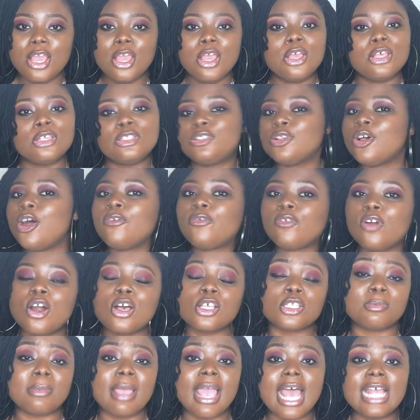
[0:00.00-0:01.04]
So of
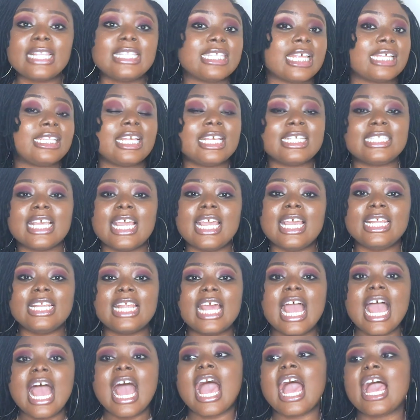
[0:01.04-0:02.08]
course my auntie started saying,
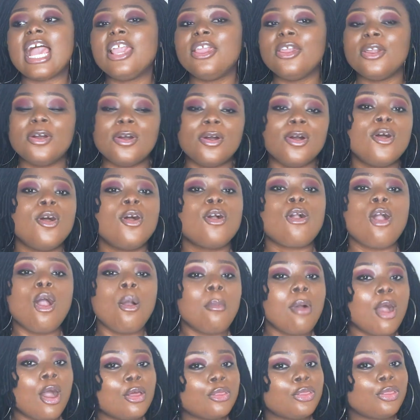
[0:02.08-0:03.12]
Ayo, come
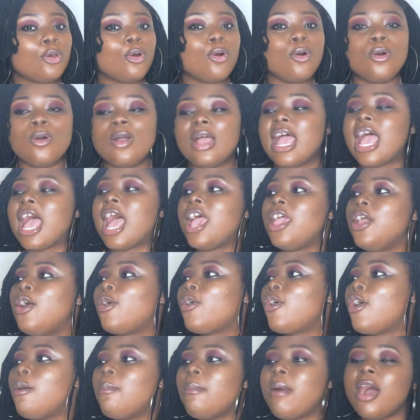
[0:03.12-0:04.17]
out, so Ayo,
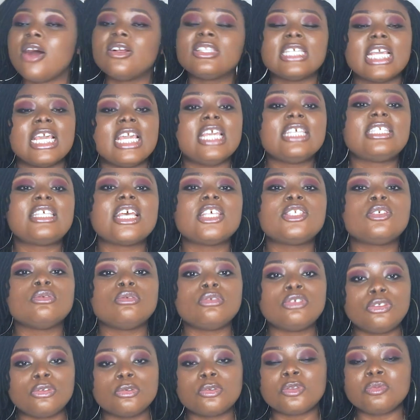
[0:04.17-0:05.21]
come out. He says he will
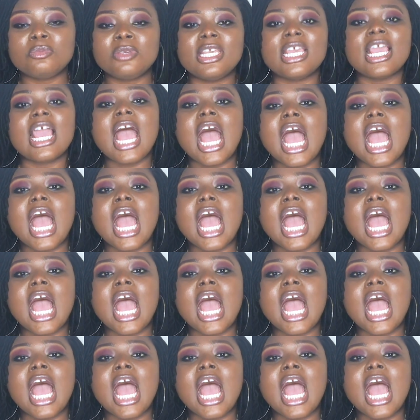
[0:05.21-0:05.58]
shoot me.